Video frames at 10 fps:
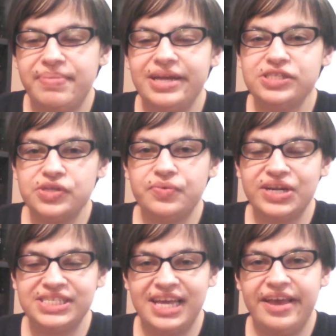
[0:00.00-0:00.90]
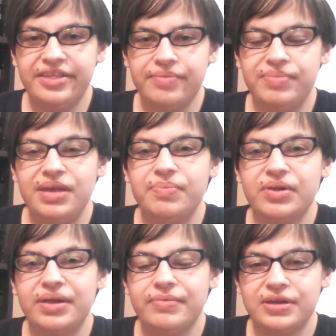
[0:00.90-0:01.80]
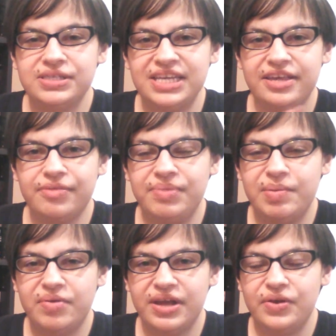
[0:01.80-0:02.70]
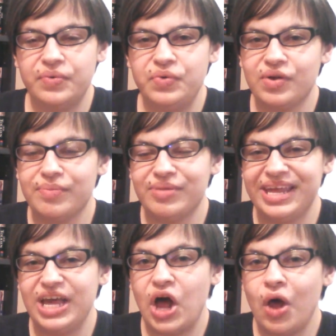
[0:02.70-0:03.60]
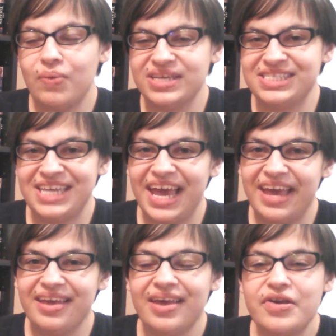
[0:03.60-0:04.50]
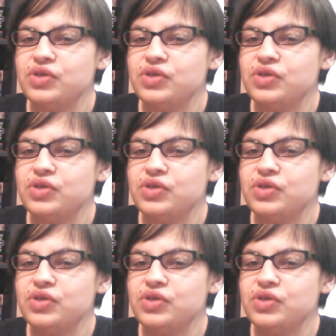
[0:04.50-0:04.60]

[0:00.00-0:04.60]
but I do want to tag some people, and I'm going to tag some people I don't normally always tag.